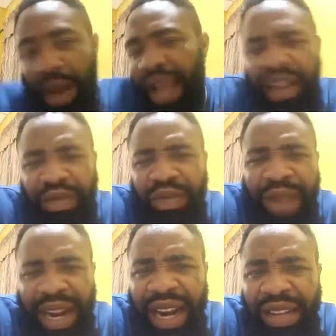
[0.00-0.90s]
But I gave
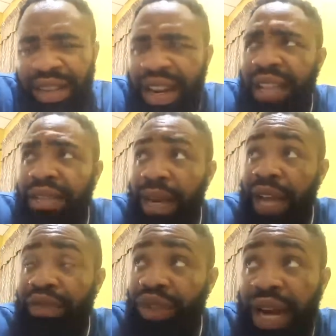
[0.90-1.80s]
my
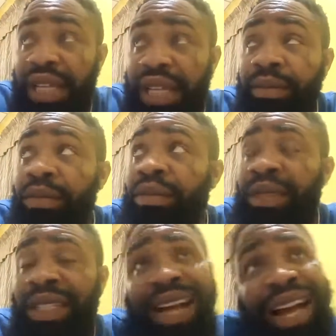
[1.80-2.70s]
life to Christ
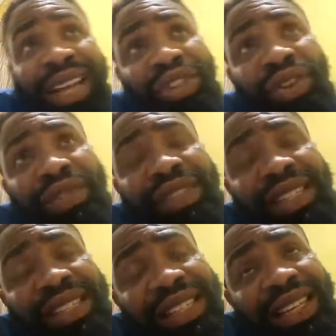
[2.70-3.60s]
at the age of
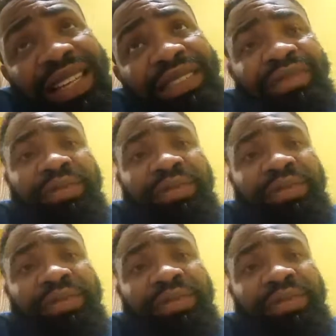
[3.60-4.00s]
16.